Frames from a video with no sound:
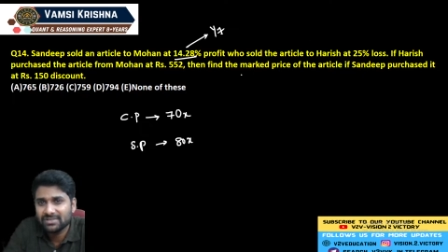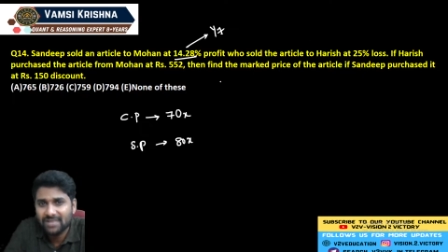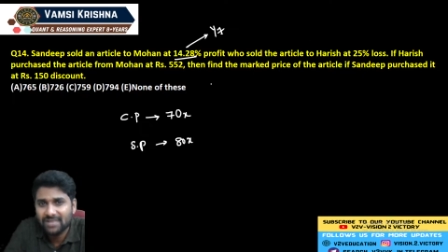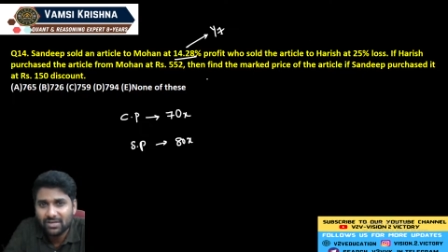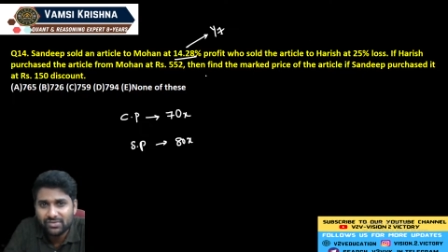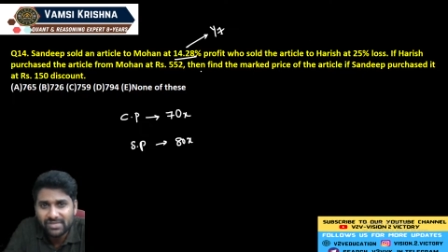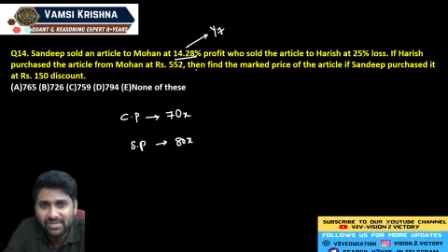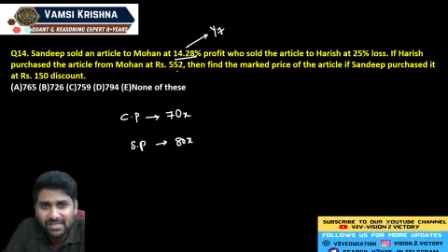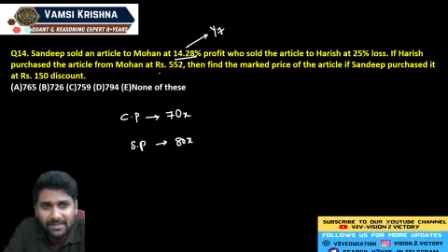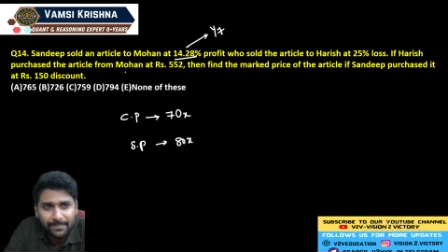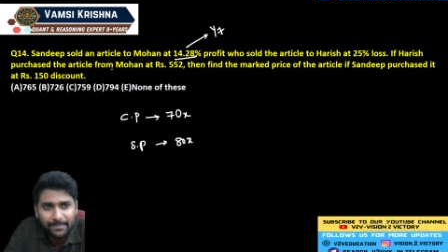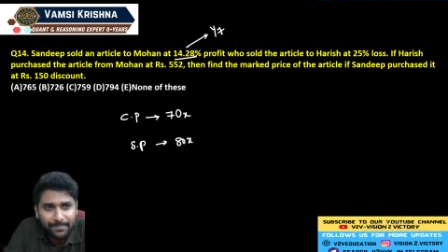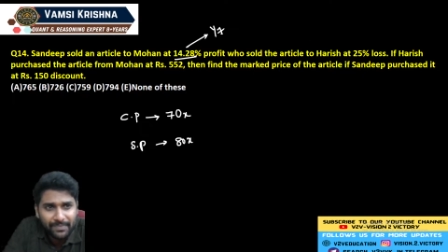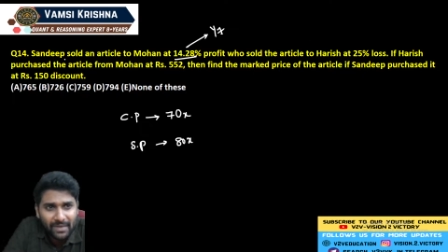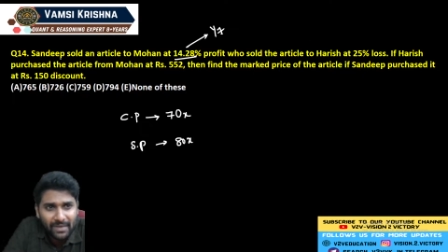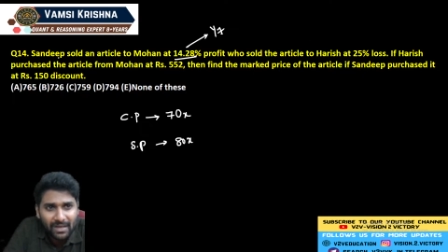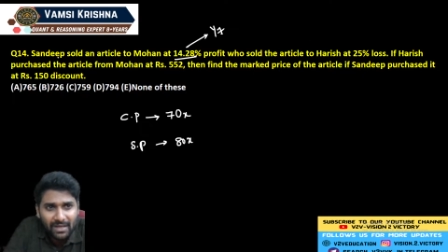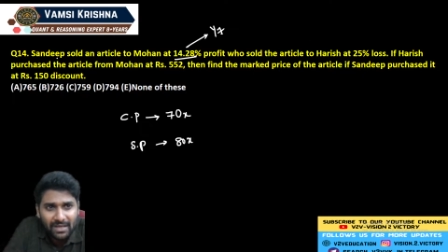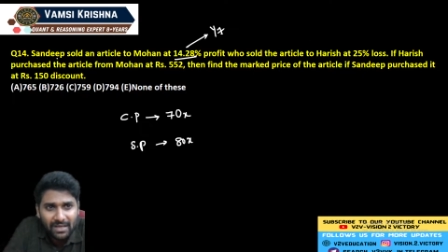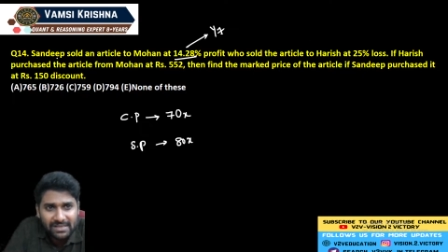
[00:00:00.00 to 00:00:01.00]
Now see,
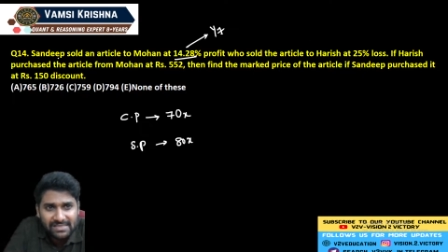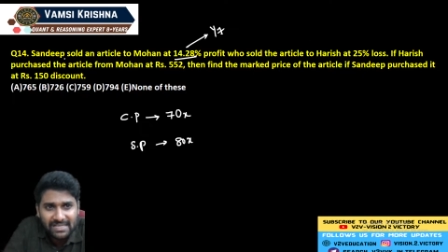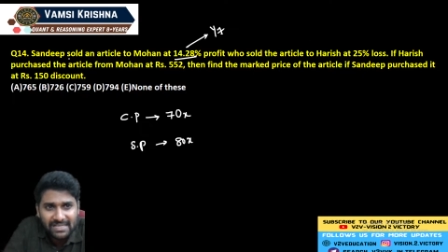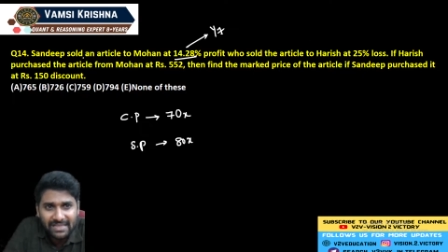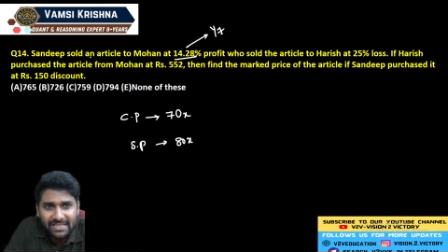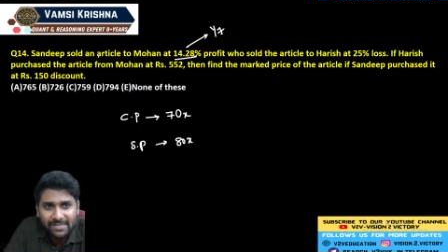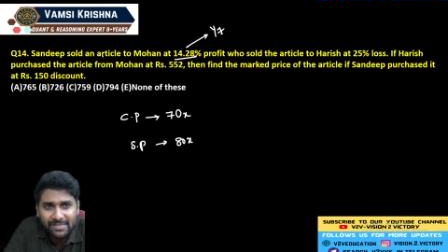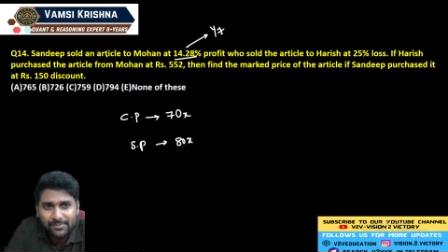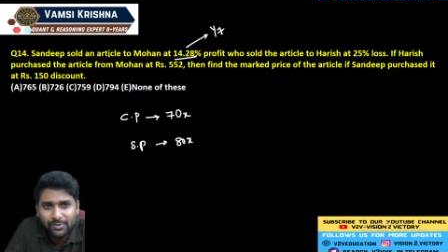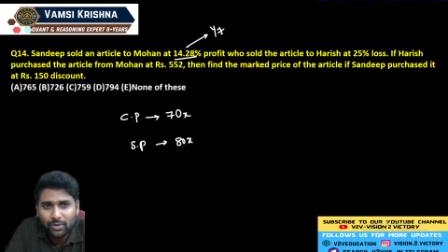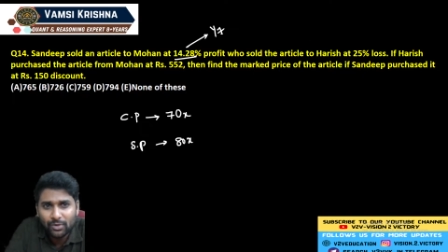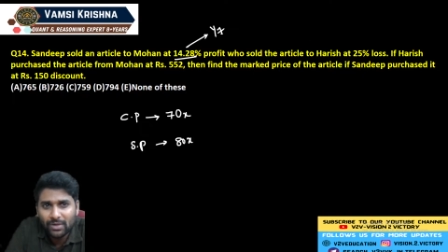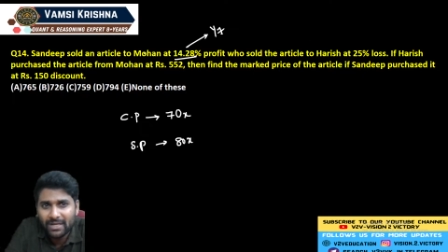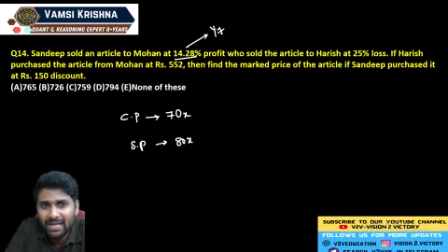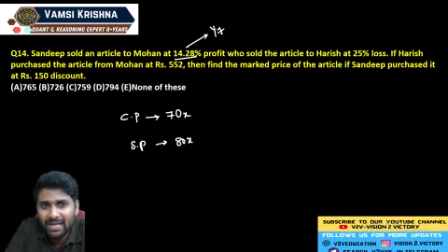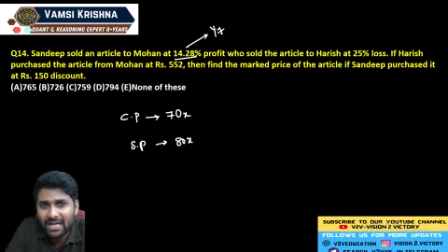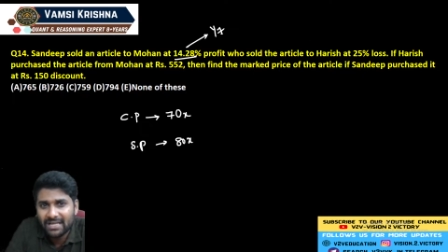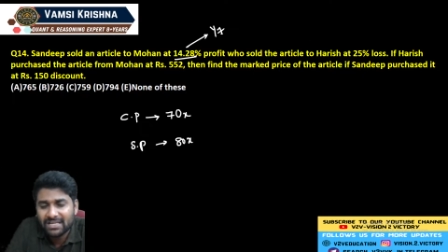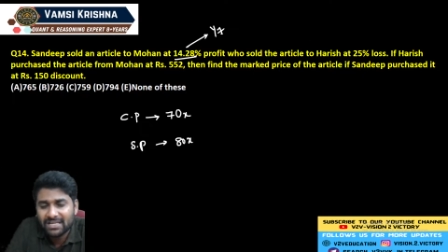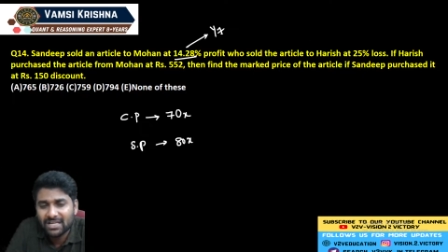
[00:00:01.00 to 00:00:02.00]
Sandeep sold an
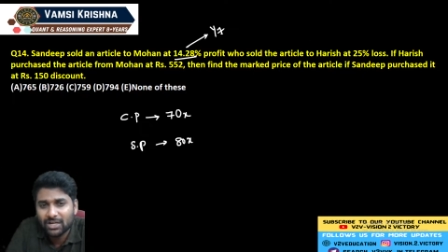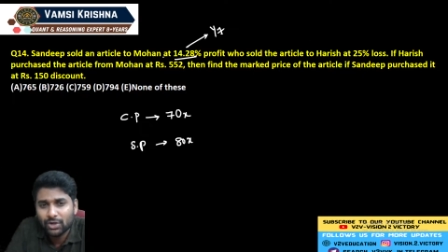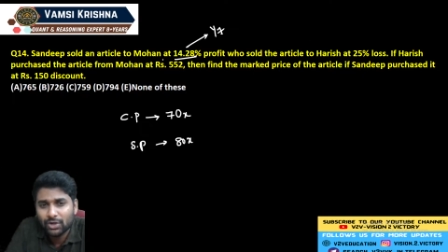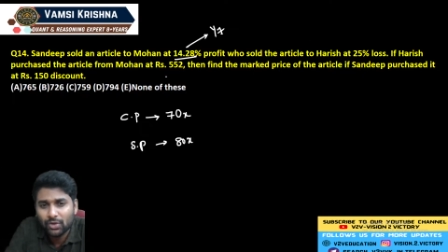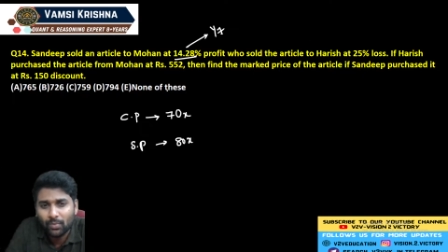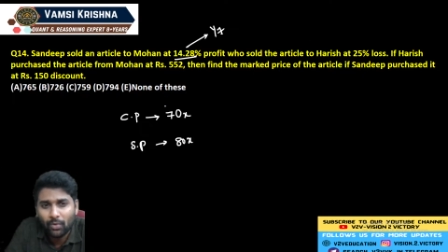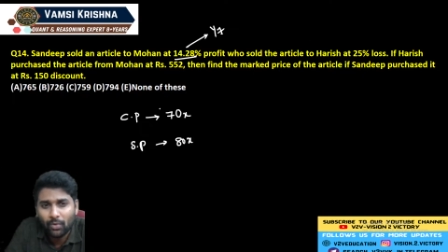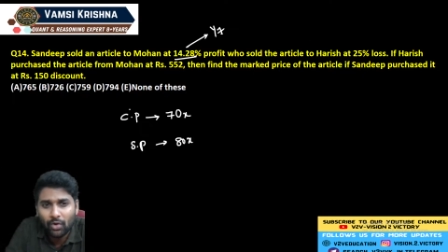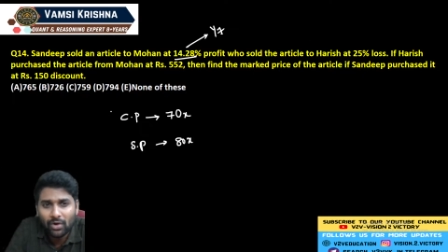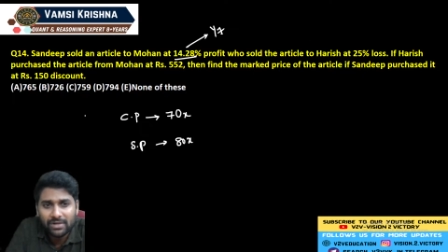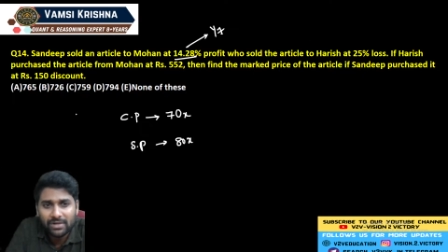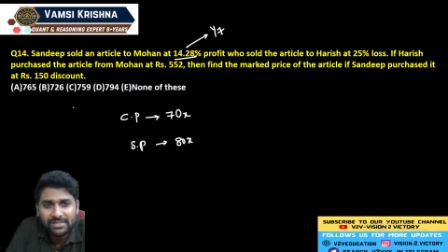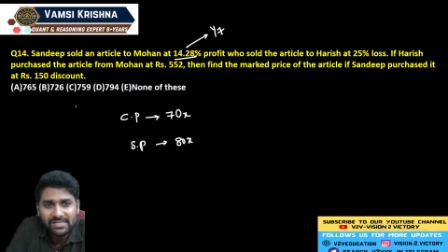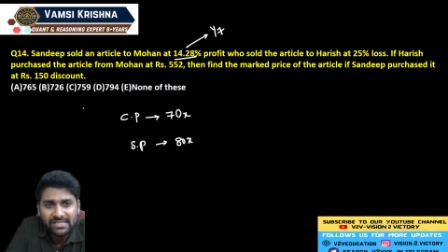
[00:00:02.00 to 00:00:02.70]
article to Mohan.